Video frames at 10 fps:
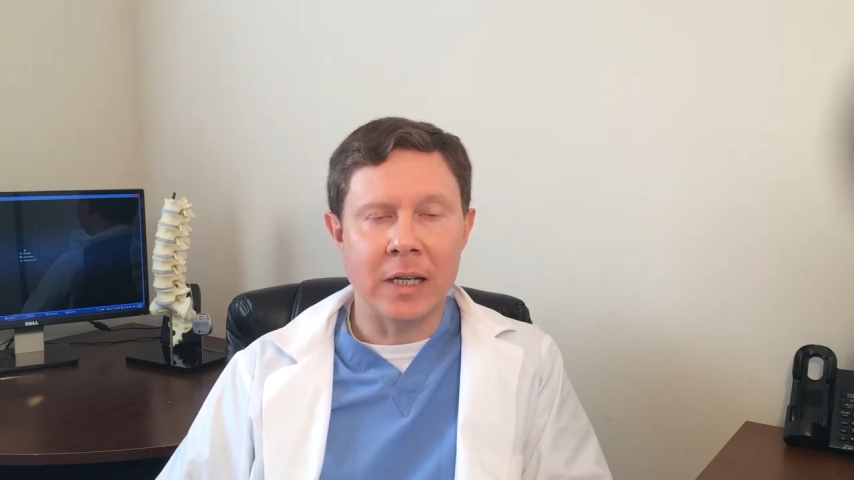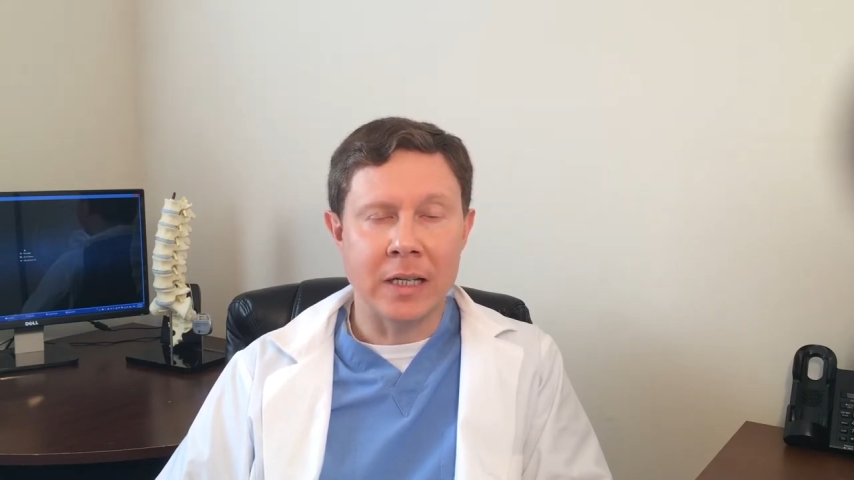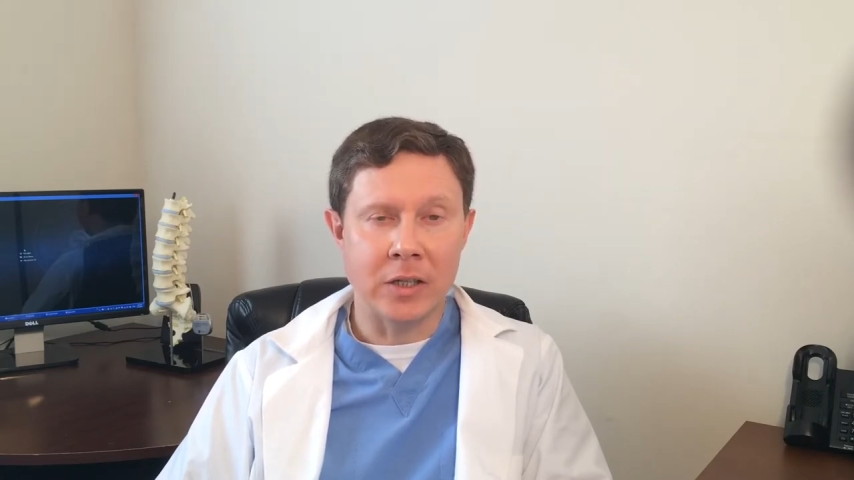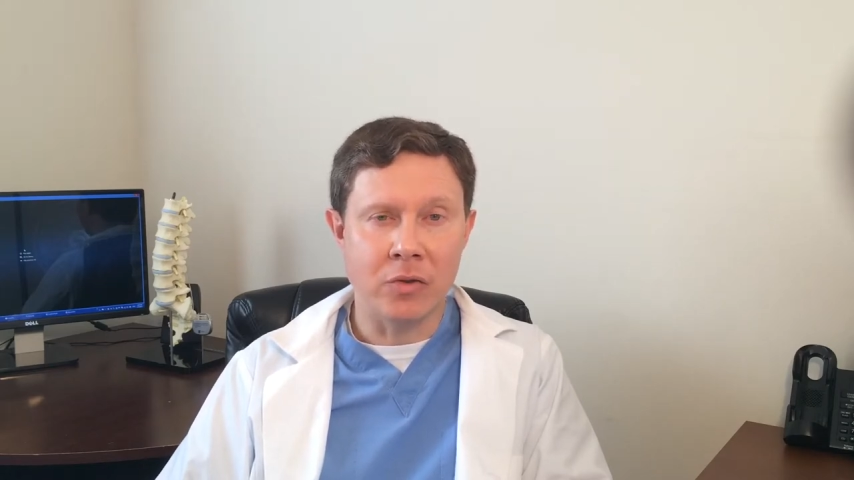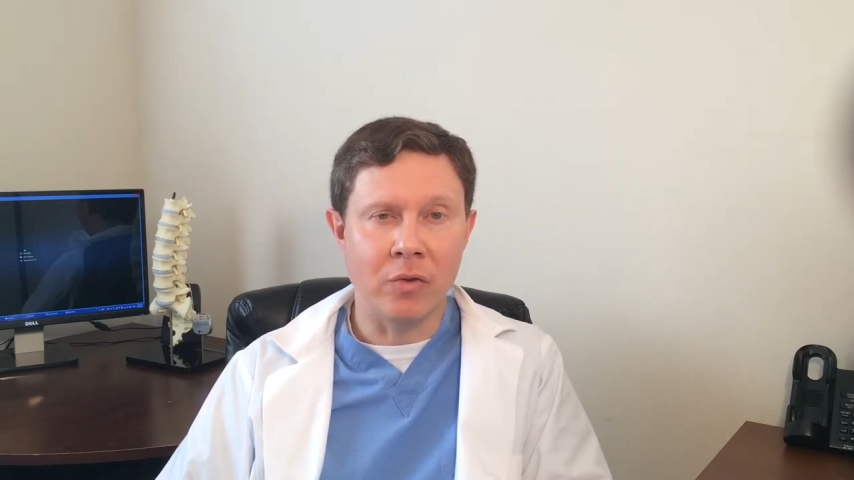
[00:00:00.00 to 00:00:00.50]
and
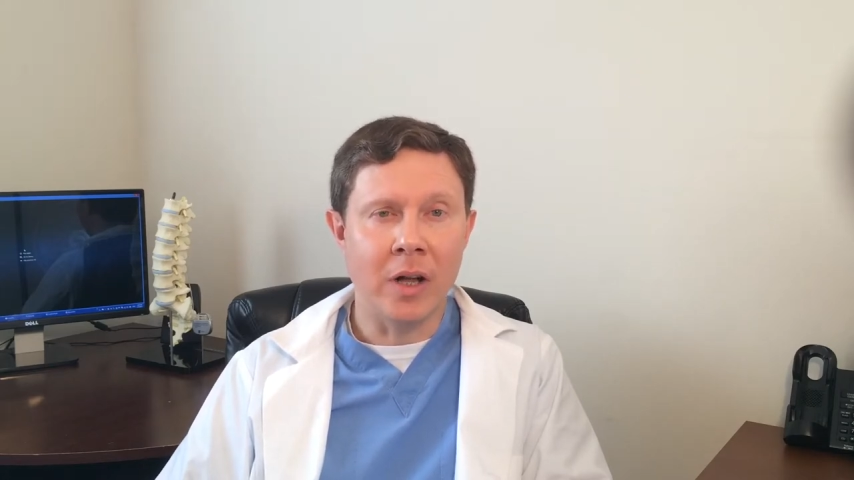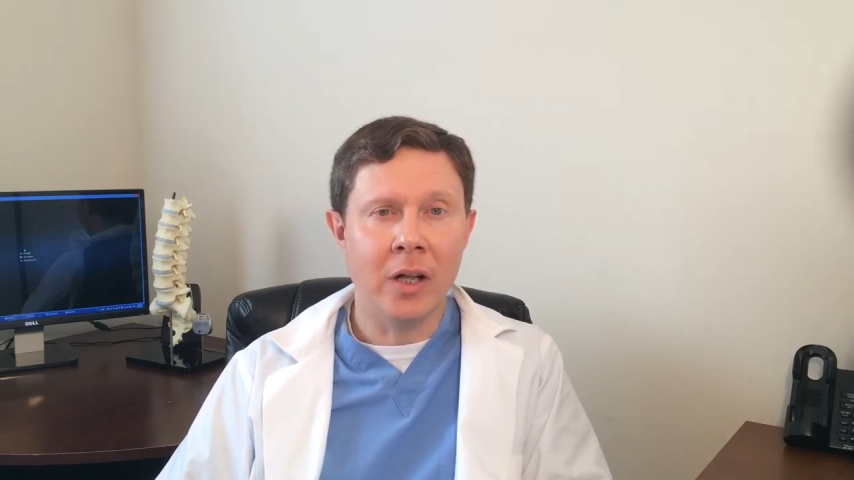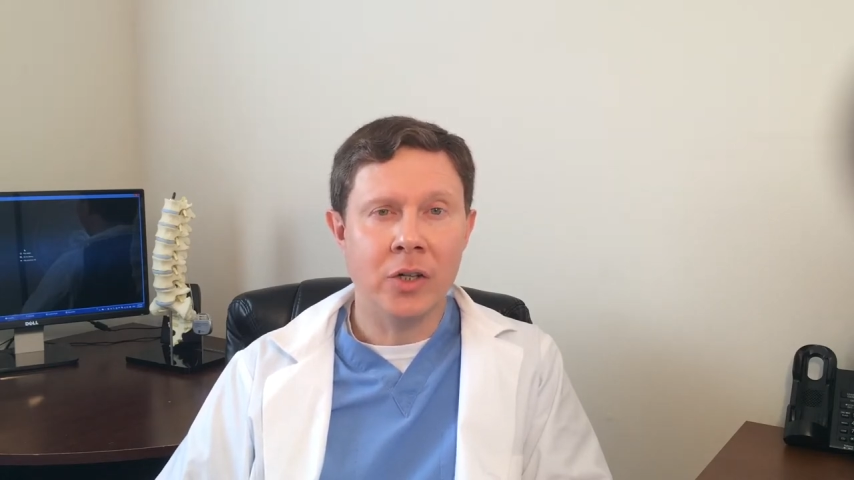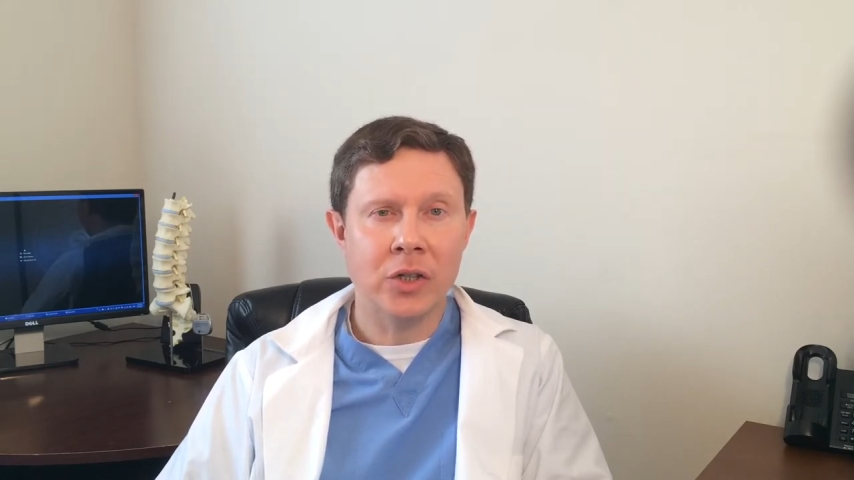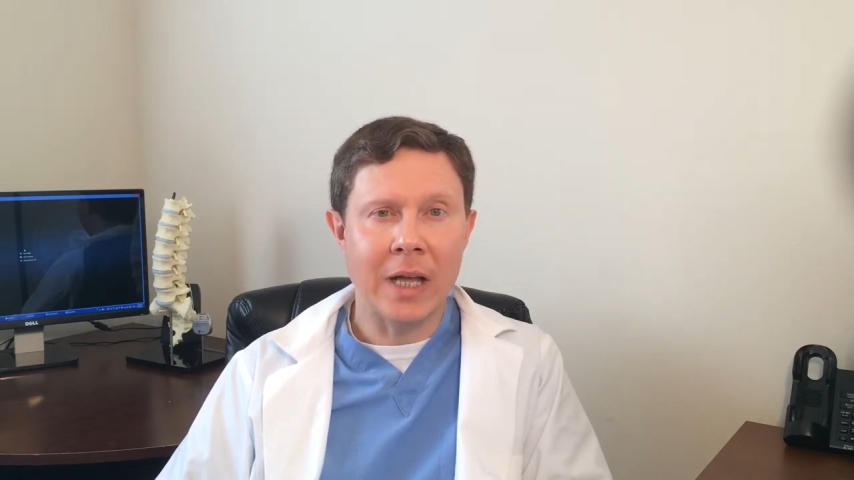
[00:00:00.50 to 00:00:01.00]
as a
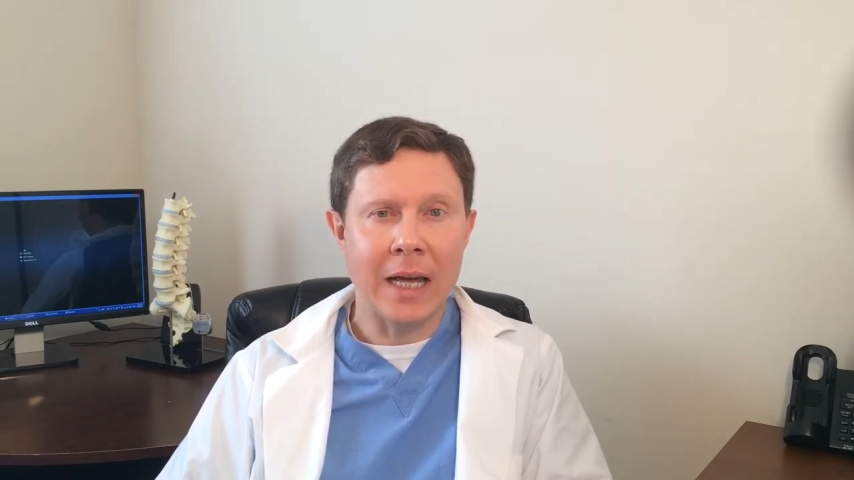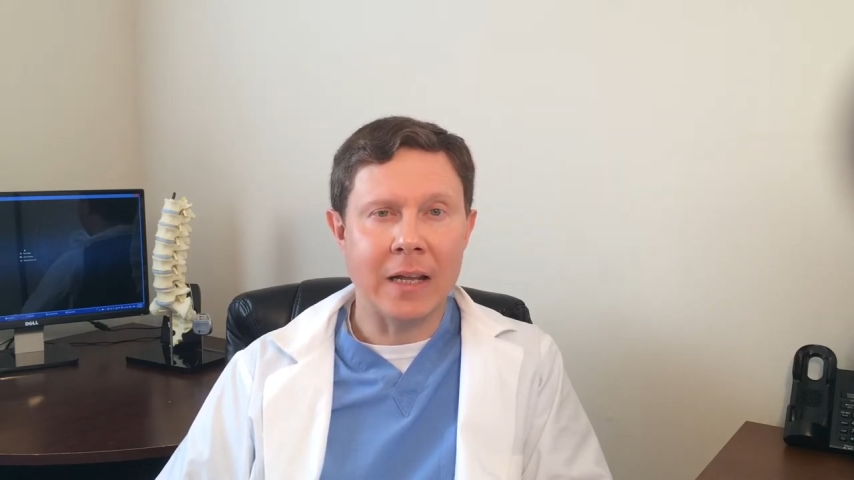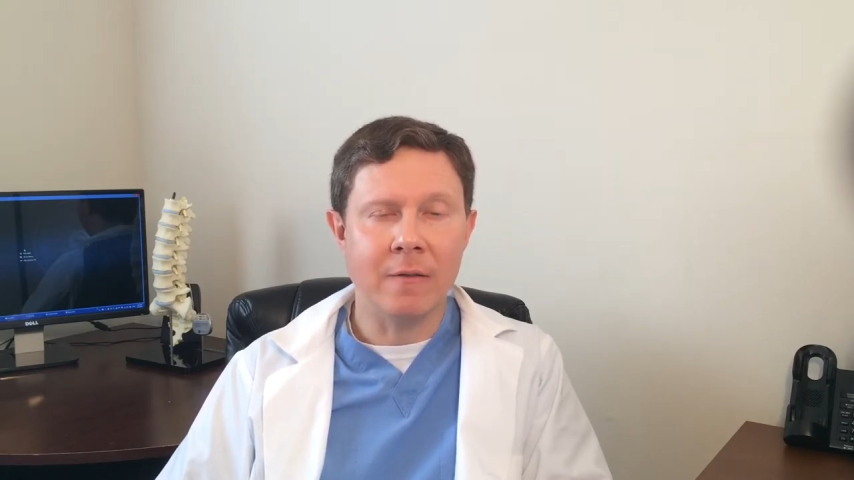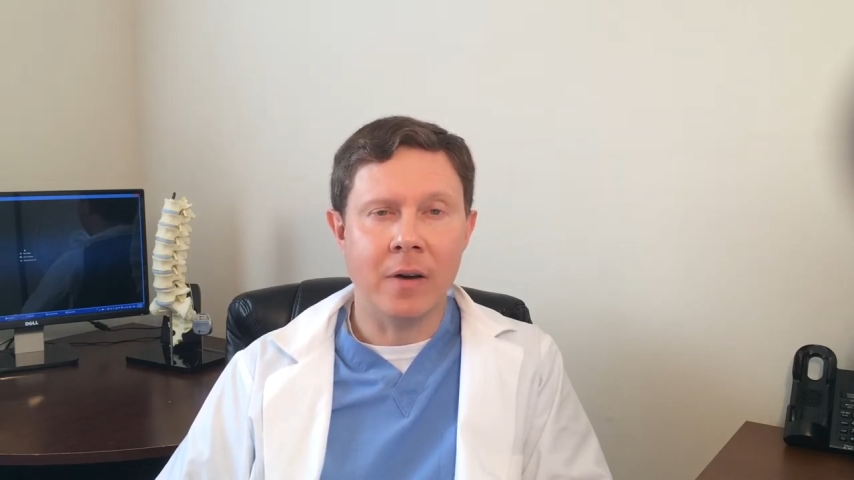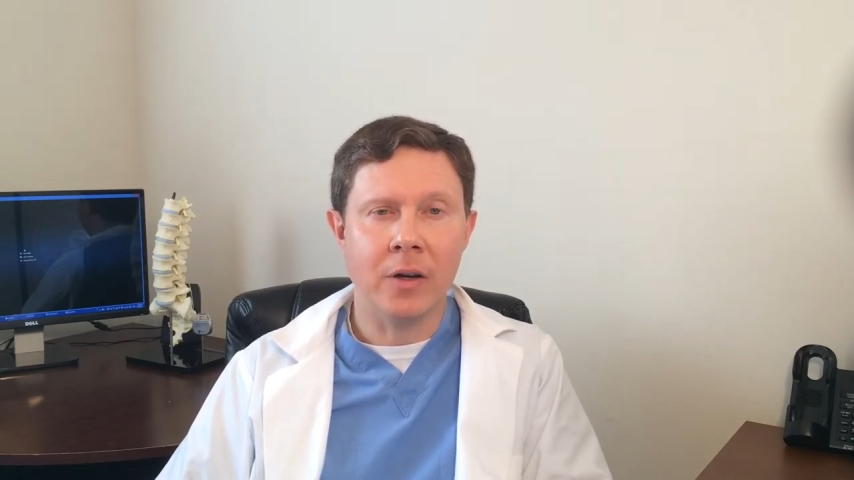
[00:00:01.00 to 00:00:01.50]
neurologist, I
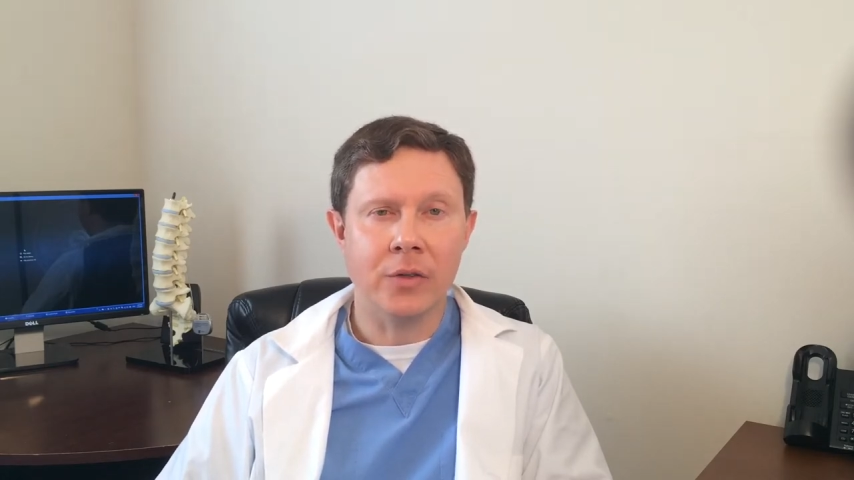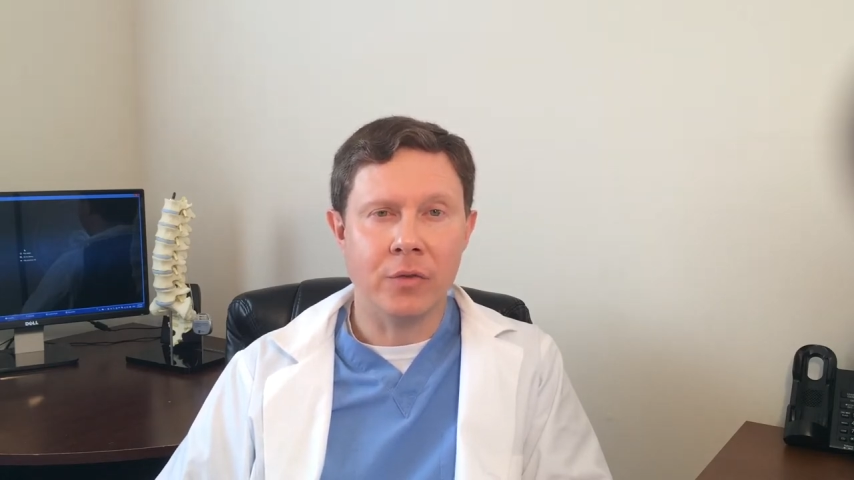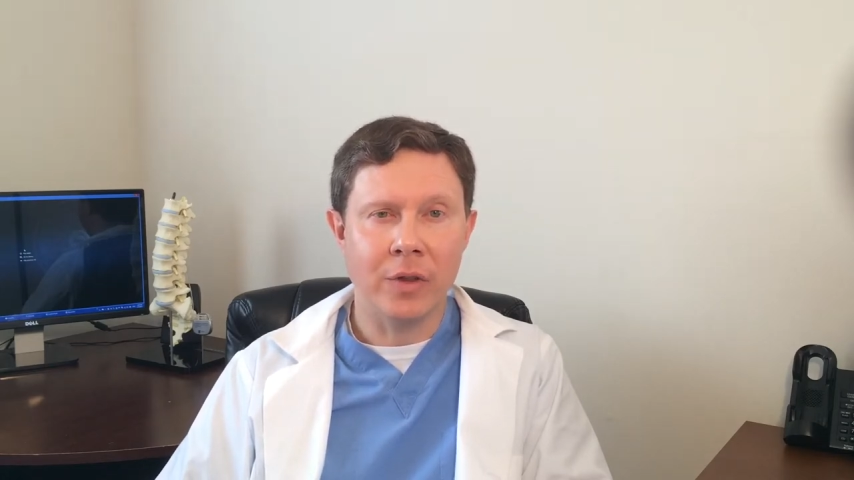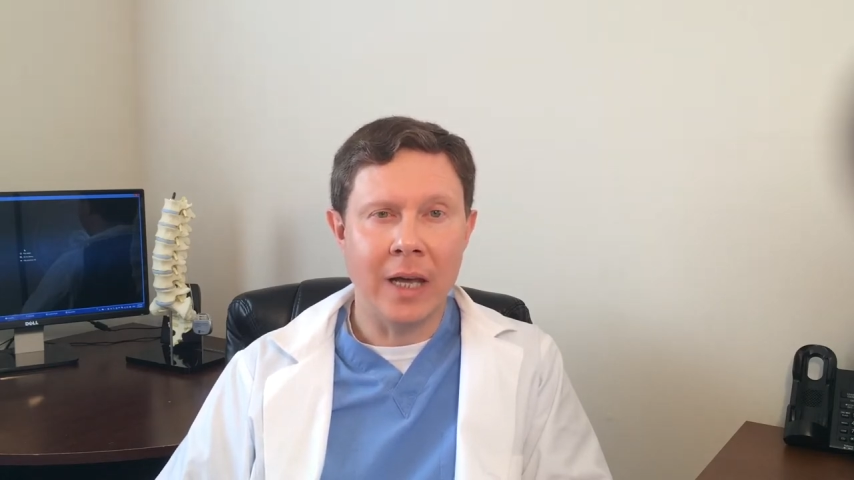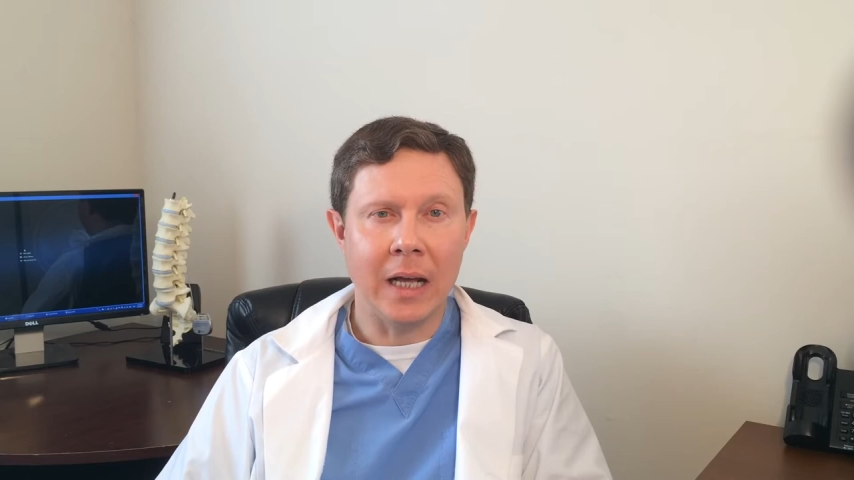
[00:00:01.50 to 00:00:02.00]
can vouch
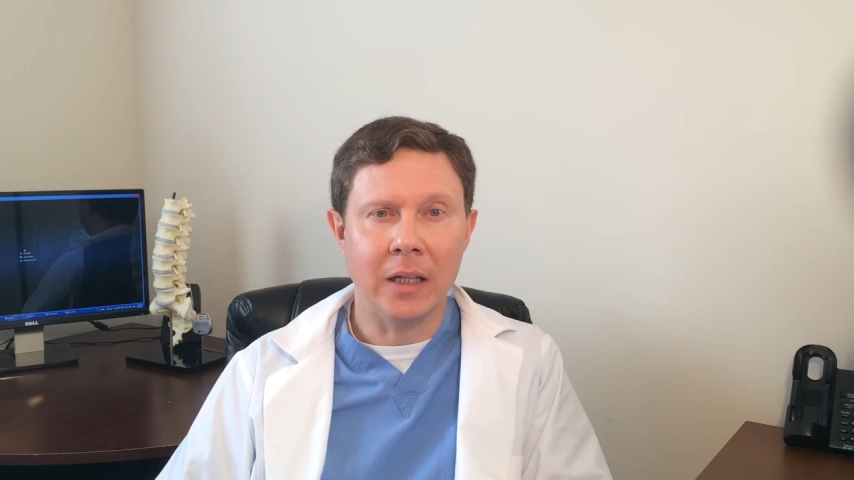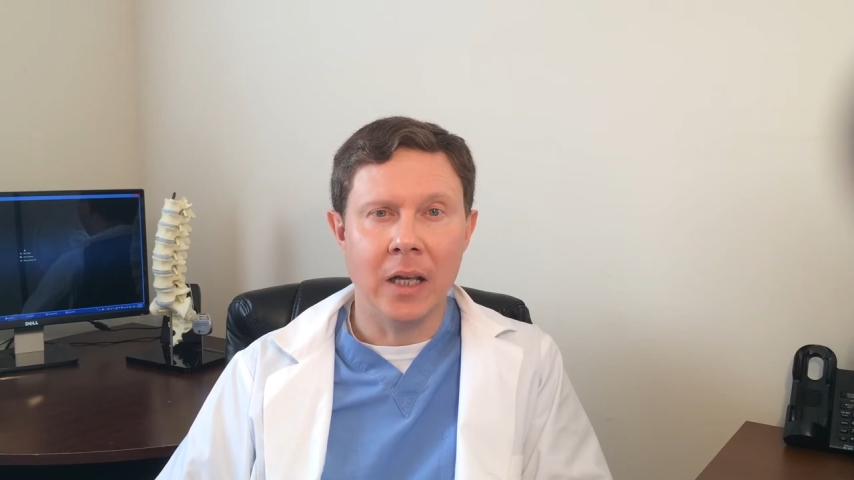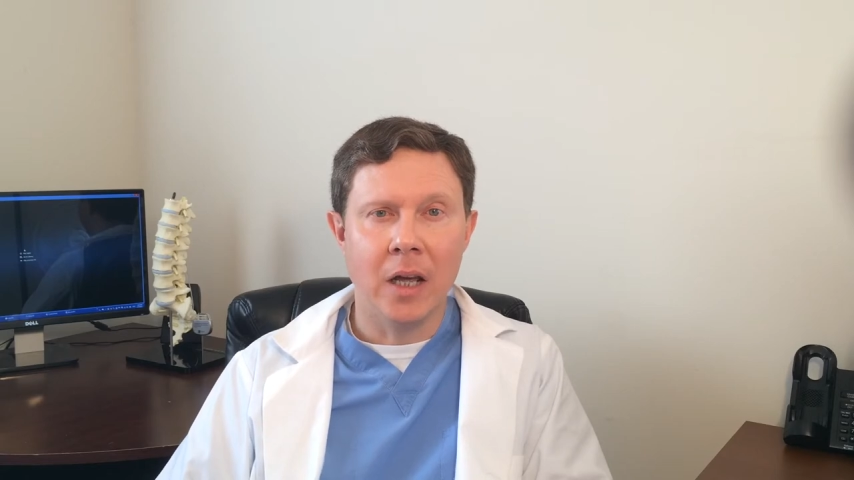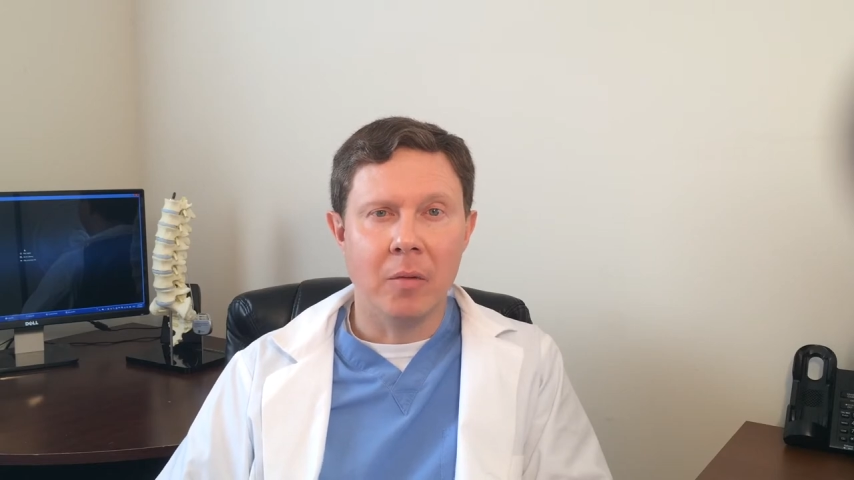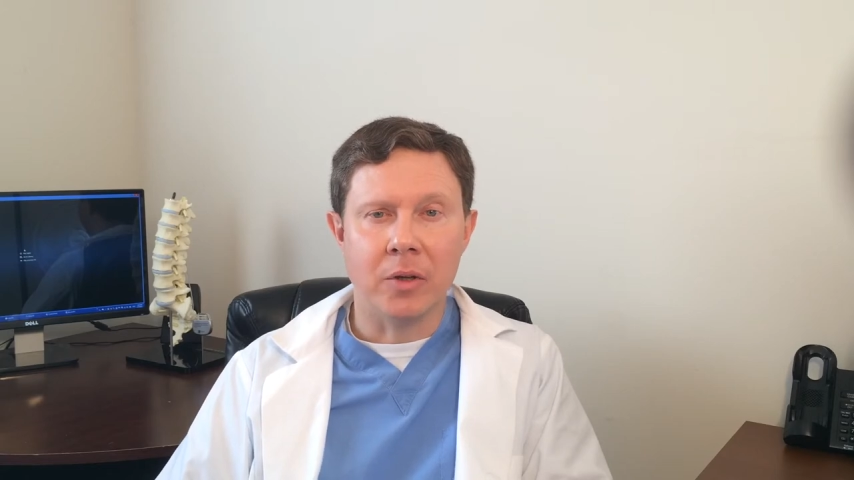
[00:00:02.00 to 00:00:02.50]
for that.